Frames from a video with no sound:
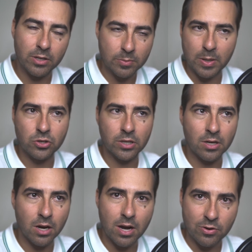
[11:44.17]
especially
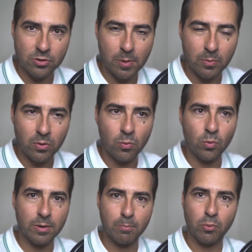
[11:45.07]
young Irish people,
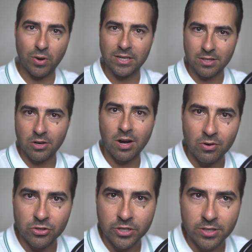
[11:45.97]
would embrace their
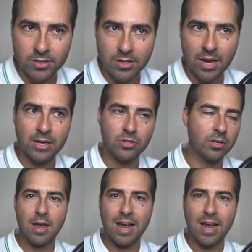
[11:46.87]
Irishness and